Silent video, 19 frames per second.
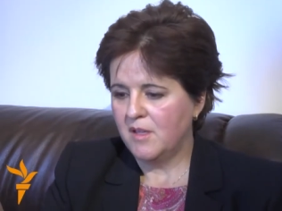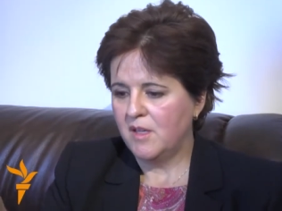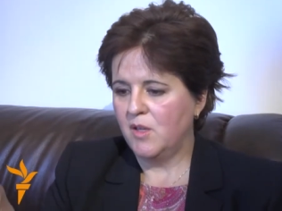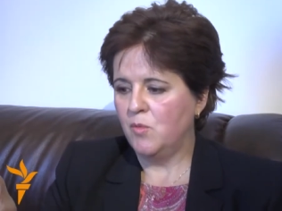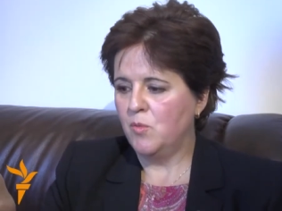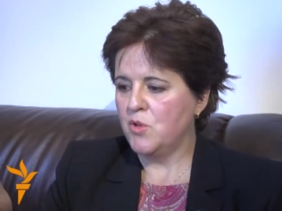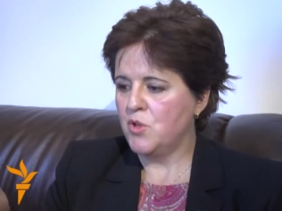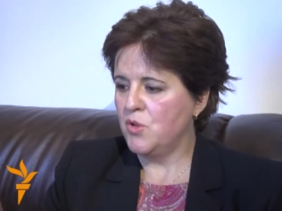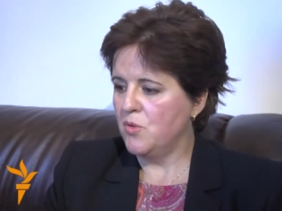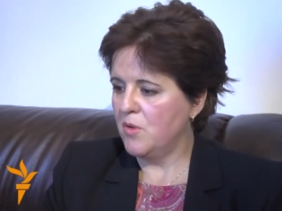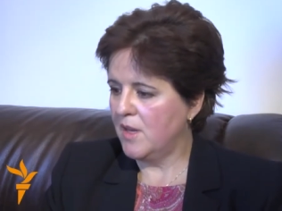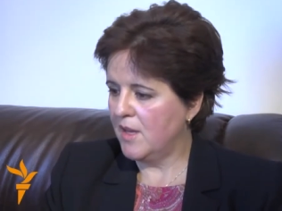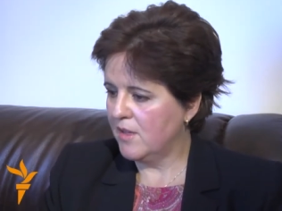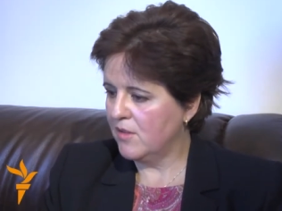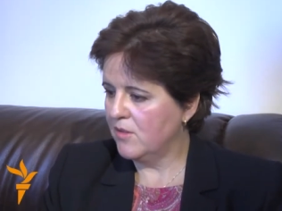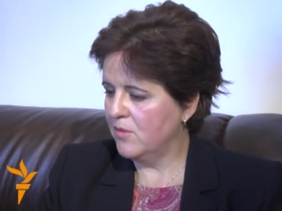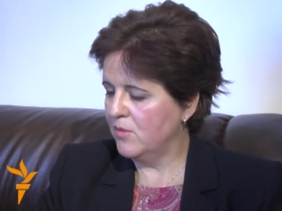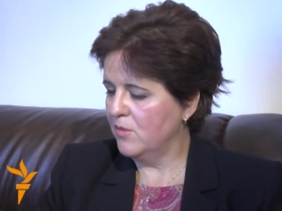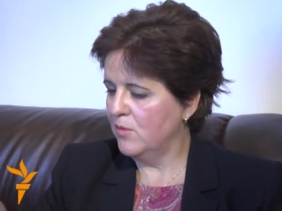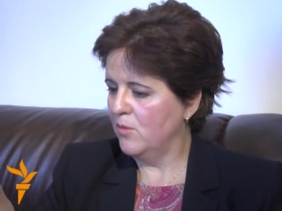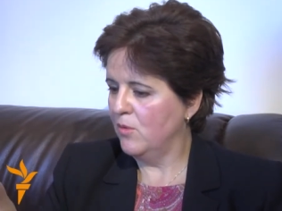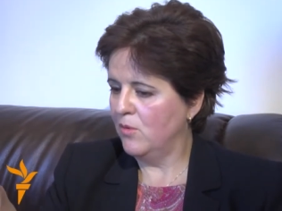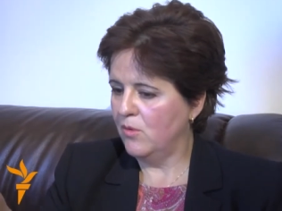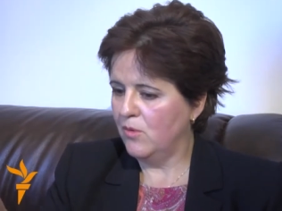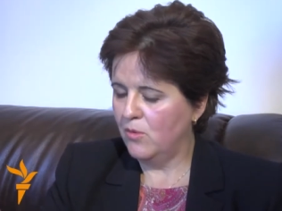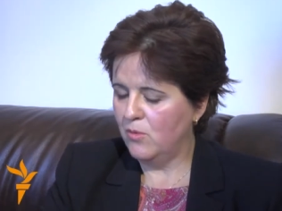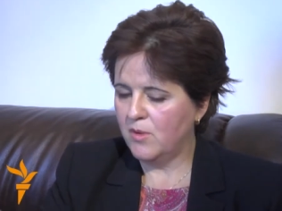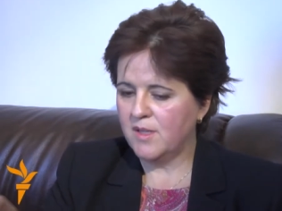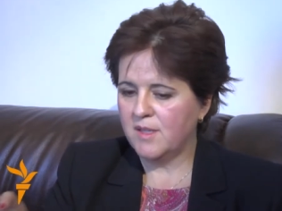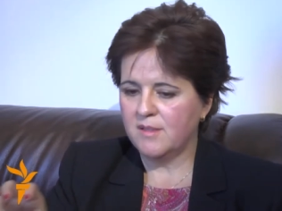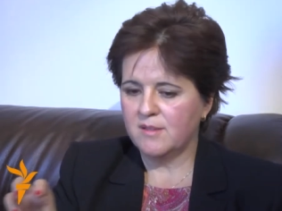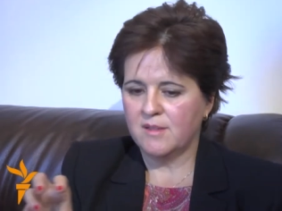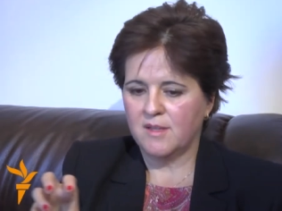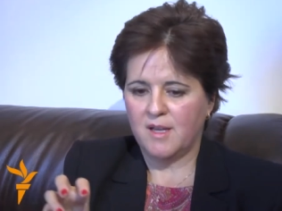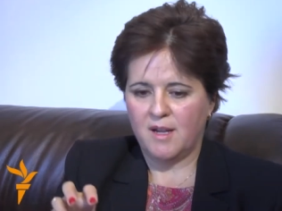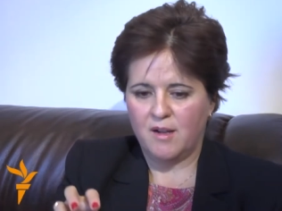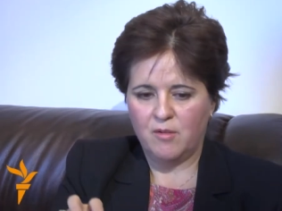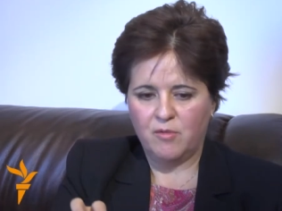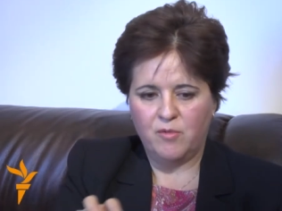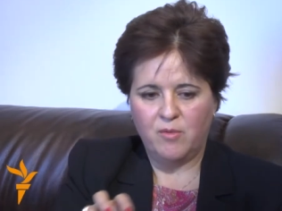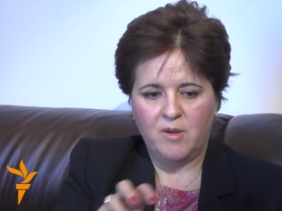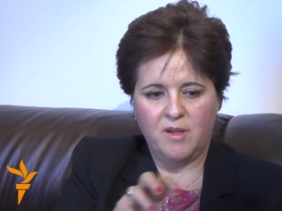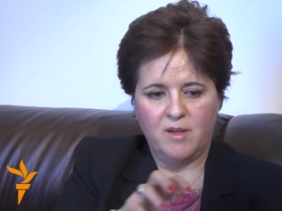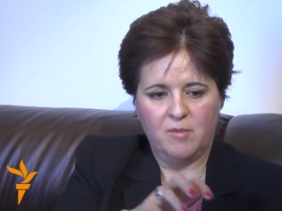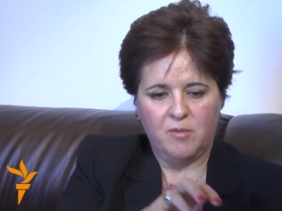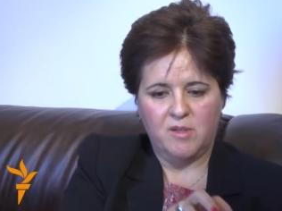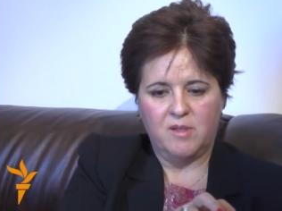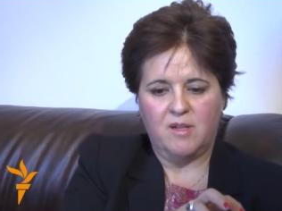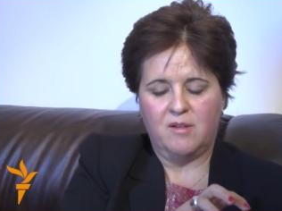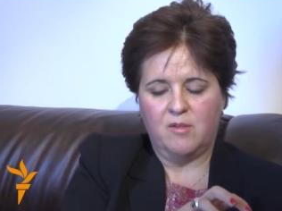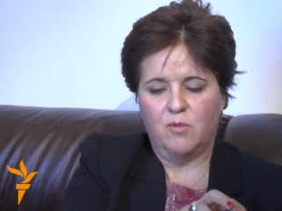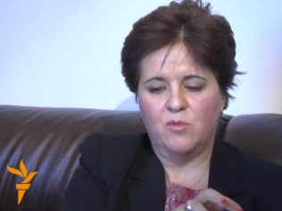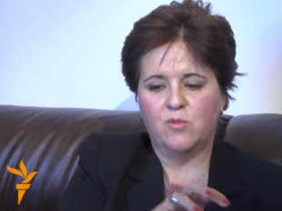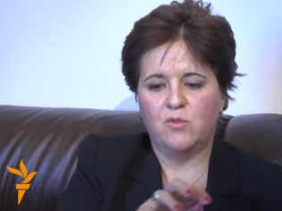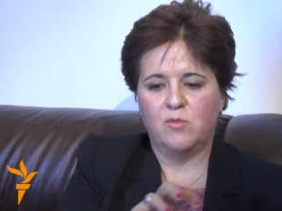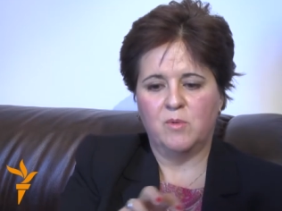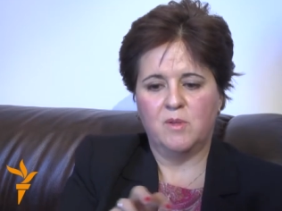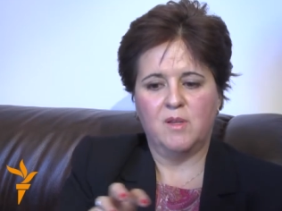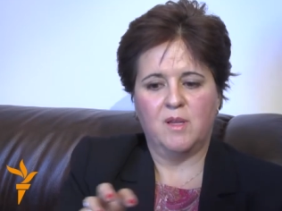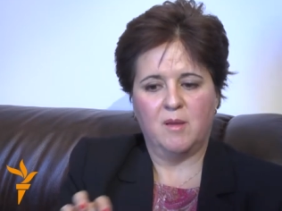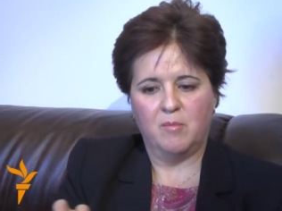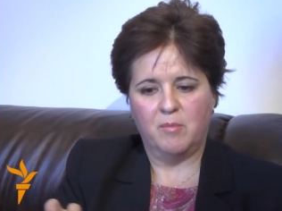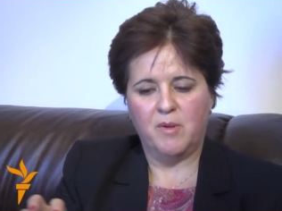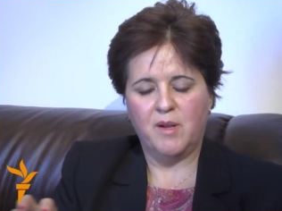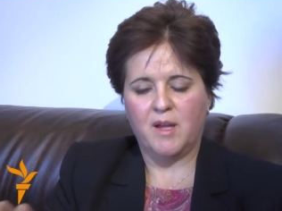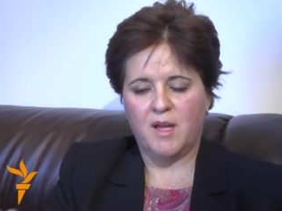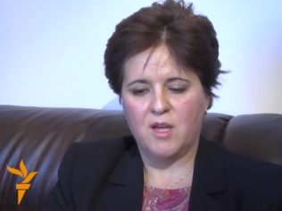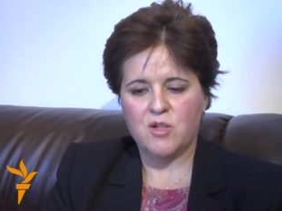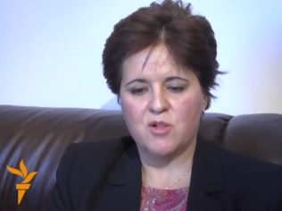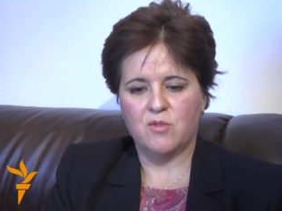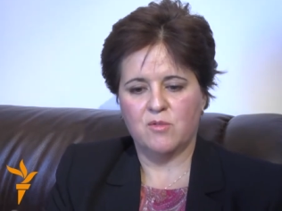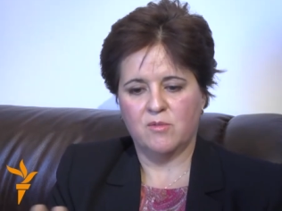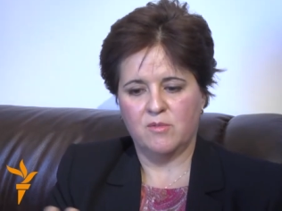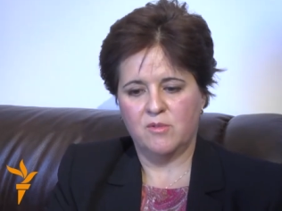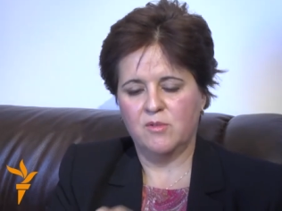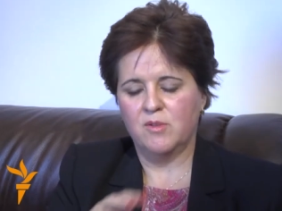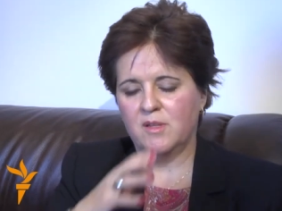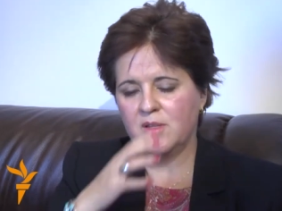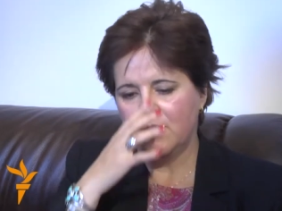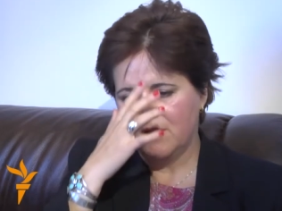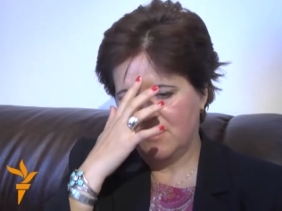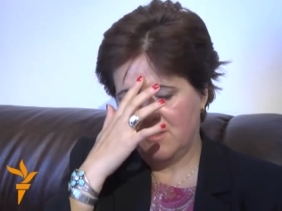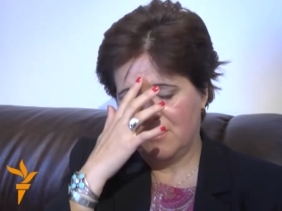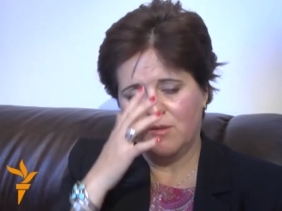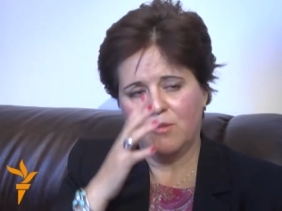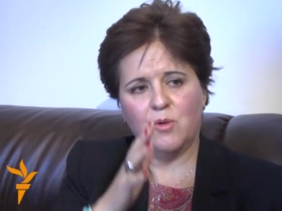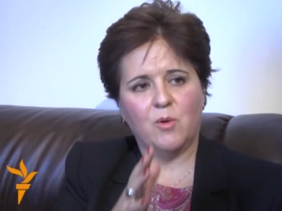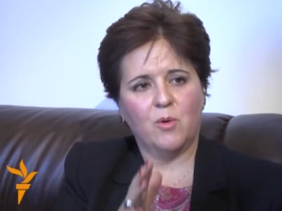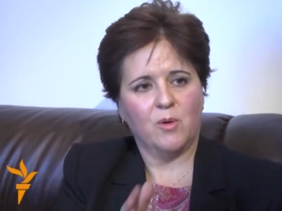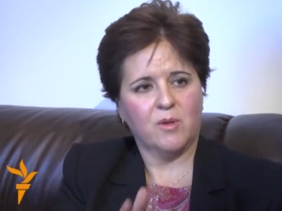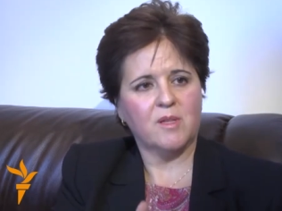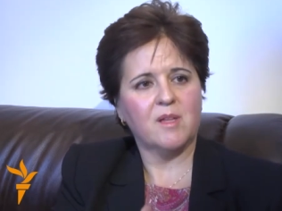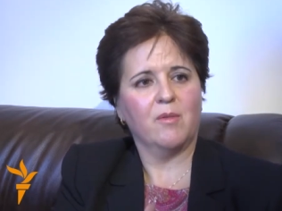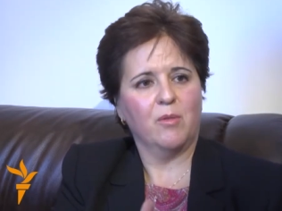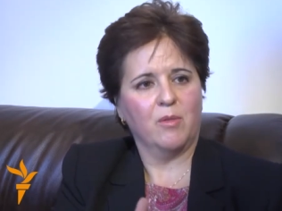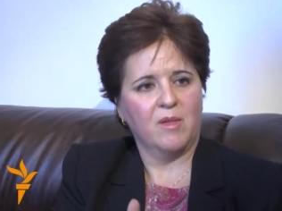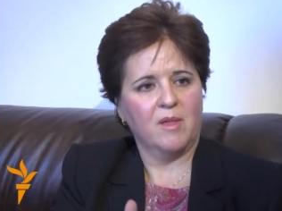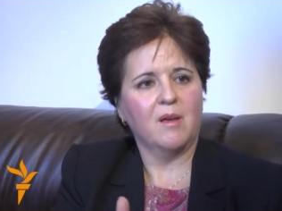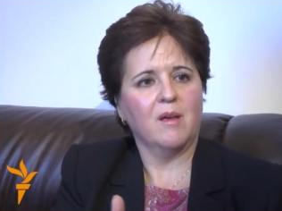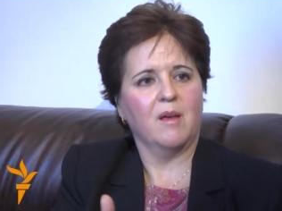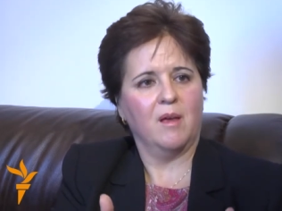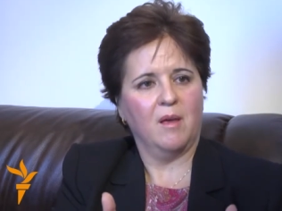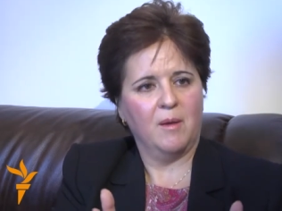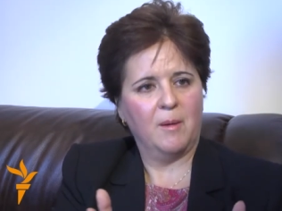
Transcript: in which you have to look at carefully what are going to be the implications. And this is not something